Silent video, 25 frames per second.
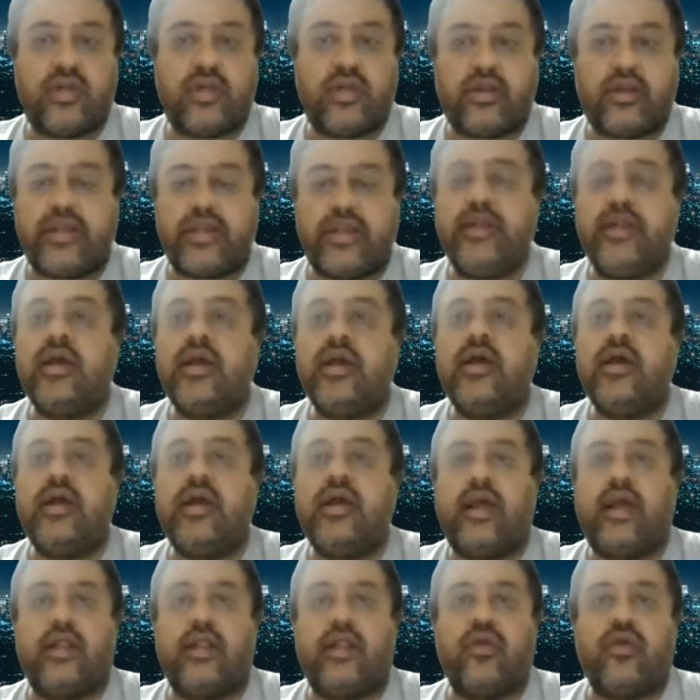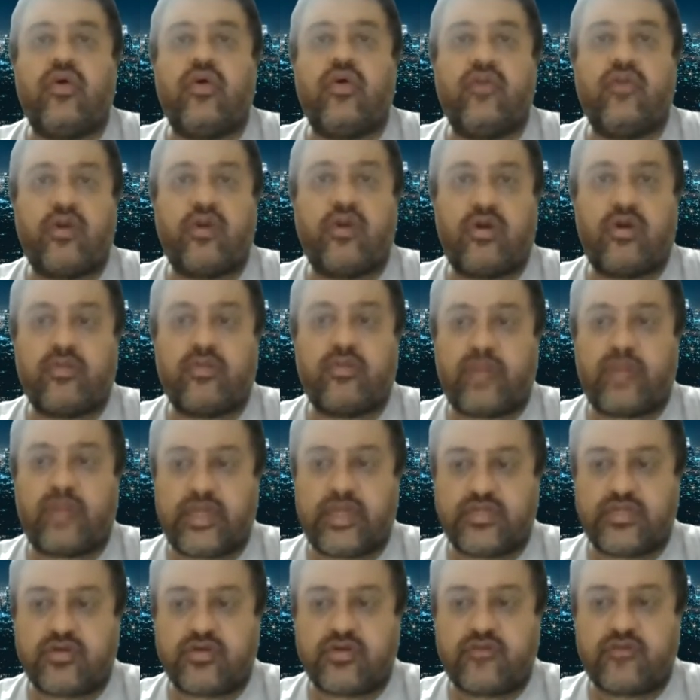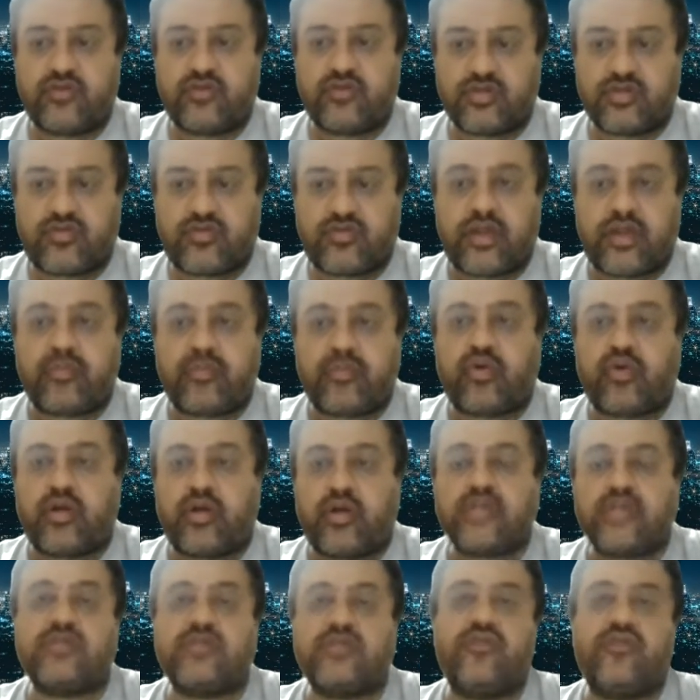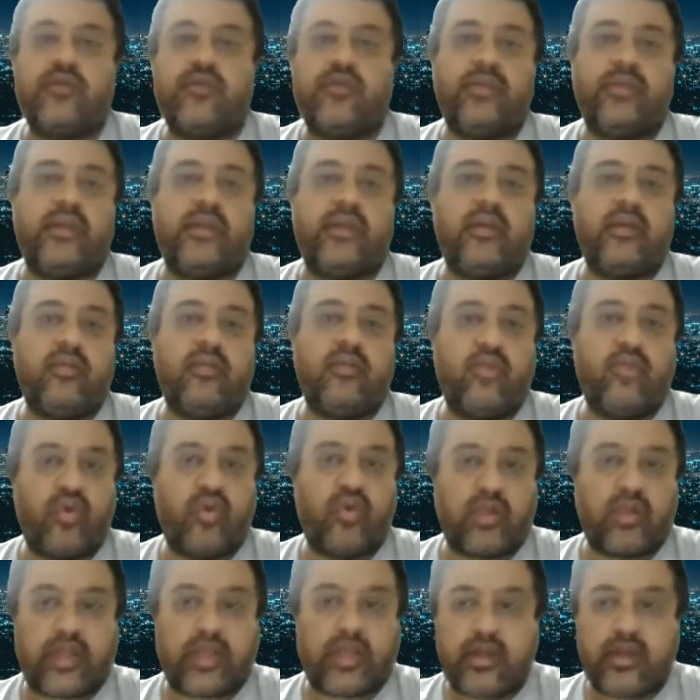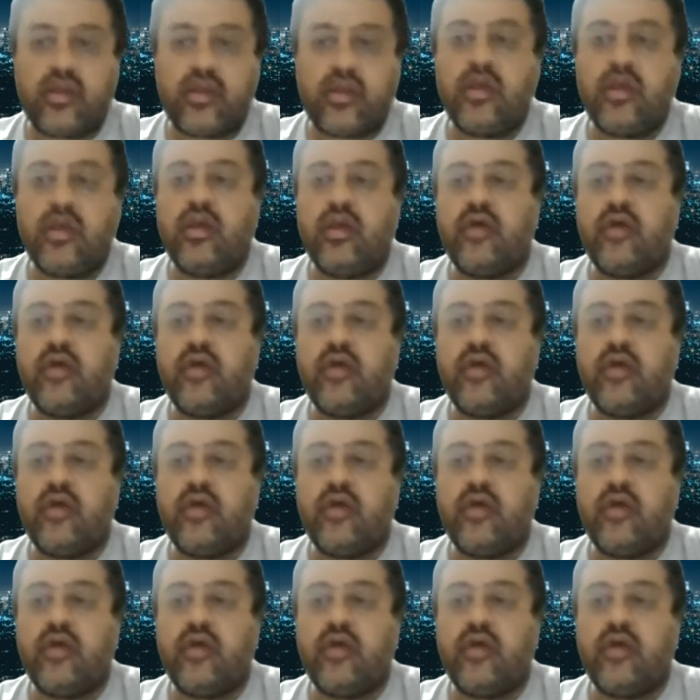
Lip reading: Right, and the overall price of those five products would be more than